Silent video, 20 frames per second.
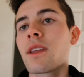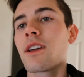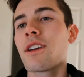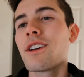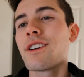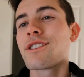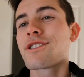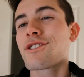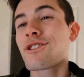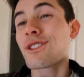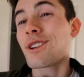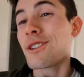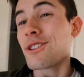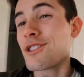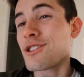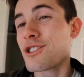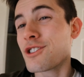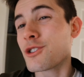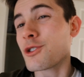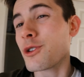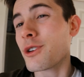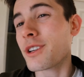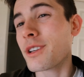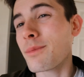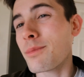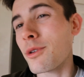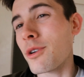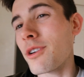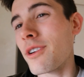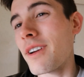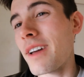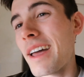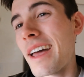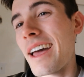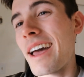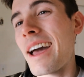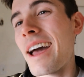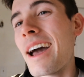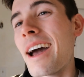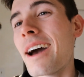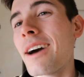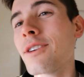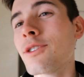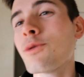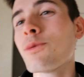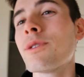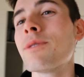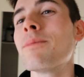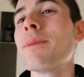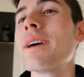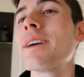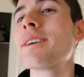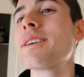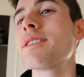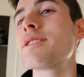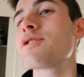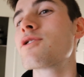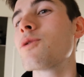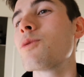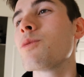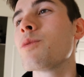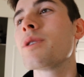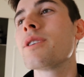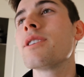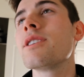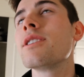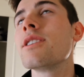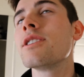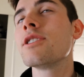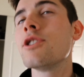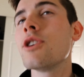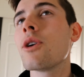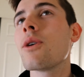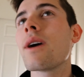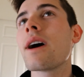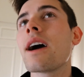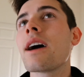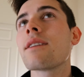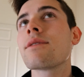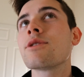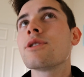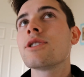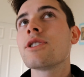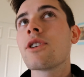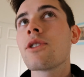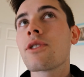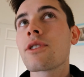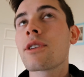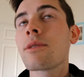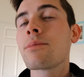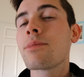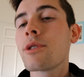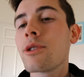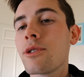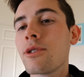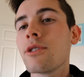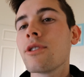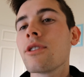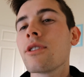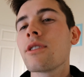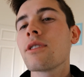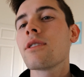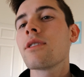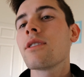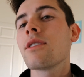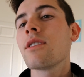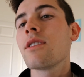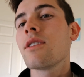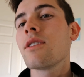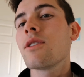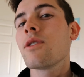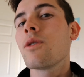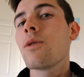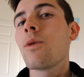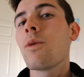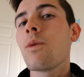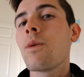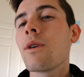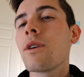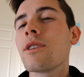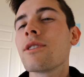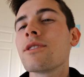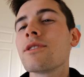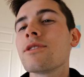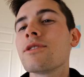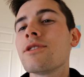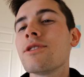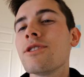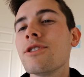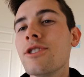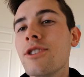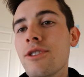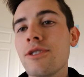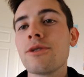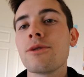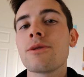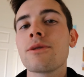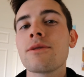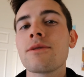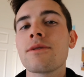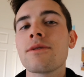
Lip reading: So now here's the tricky part. How do we make it so we don't have to tell the computer what to do?